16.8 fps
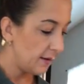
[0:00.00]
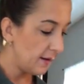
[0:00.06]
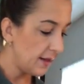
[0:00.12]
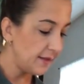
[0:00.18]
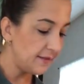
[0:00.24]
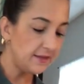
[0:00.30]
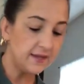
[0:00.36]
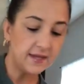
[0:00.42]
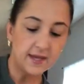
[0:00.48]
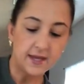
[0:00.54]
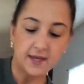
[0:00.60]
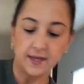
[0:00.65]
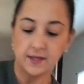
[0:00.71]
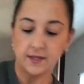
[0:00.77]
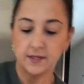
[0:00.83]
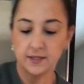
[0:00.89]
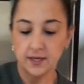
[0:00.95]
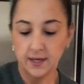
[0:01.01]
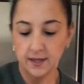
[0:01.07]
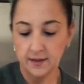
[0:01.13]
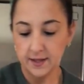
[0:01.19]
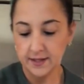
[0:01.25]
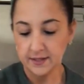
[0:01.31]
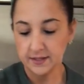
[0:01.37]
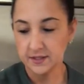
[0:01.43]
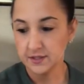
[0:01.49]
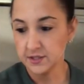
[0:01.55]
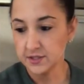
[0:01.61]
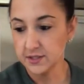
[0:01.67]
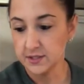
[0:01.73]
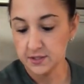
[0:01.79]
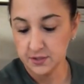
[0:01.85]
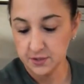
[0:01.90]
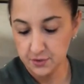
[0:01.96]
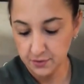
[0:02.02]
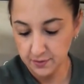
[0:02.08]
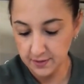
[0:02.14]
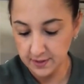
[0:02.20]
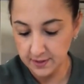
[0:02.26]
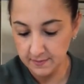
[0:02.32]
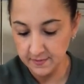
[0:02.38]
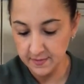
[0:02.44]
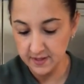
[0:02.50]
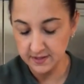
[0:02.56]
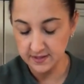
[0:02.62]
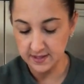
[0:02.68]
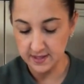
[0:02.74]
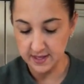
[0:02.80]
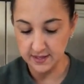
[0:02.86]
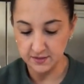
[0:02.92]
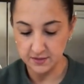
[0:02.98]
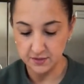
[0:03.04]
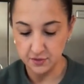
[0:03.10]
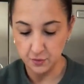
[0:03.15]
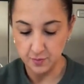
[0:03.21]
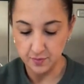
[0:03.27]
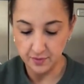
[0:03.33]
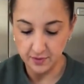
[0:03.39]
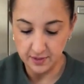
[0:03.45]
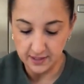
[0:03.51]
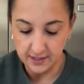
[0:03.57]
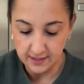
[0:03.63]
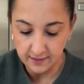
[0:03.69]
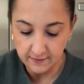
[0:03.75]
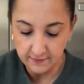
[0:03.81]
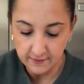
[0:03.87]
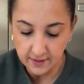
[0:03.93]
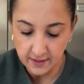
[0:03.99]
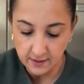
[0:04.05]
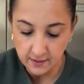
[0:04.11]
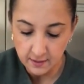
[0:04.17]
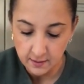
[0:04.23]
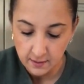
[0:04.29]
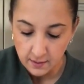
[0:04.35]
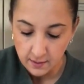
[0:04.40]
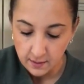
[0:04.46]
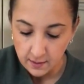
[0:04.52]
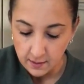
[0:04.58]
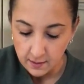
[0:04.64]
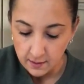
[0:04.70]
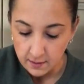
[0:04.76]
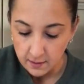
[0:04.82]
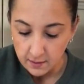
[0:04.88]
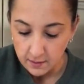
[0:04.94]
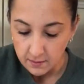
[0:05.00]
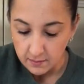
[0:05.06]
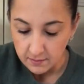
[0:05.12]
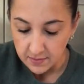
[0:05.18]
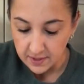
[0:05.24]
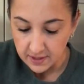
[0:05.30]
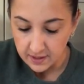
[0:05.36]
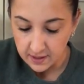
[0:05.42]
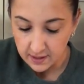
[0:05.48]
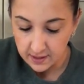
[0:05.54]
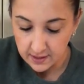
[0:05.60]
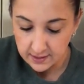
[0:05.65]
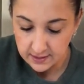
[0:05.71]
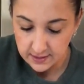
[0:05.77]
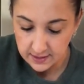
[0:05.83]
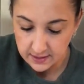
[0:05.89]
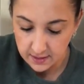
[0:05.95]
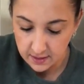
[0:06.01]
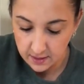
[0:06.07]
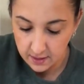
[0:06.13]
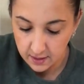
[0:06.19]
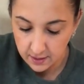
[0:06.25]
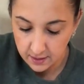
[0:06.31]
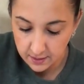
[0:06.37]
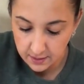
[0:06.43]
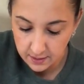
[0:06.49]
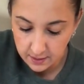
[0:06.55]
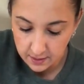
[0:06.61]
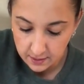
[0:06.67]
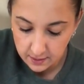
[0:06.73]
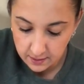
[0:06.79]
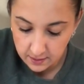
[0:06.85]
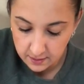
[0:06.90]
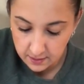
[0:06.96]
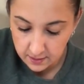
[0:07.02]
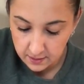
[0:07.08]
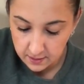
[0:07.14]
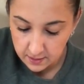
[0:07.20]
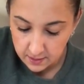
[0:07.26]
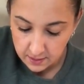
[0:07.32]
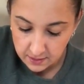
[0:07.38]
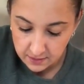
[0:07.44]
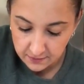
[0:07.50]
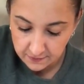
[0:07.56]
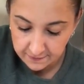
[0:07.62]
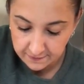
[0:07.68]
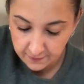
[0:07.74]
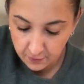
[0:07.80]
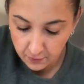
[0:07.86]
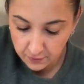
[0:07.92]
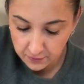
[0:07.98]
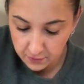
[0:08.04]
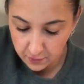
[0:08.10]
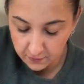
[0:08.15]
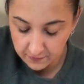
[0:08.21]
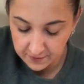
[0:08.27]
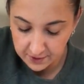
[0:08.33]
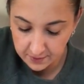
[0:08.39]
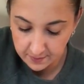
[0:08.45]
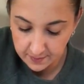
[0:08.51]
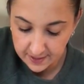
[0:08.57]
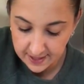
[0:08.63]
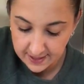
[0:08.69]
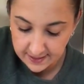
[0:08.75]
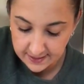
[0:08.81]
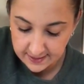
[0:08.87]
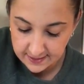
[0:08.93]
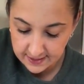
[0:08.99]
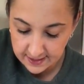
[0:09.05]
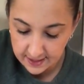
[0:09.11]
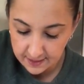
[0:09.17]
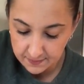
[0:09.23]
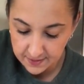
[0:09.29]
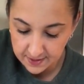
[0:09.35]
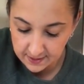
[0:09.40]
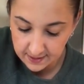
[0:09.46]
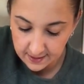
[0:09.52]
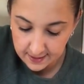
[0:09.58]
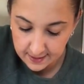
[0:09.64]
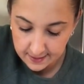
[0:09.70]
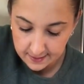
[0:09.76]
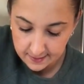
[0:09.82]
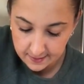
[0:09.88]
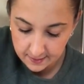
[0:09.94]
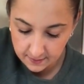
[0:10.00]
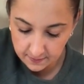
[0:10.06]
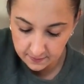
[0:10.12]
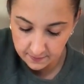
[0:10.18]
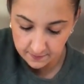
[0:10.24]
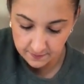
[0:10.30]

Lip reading: At the end, I like to just trim the sides super even because it's hard to fold over your bias tape at the end.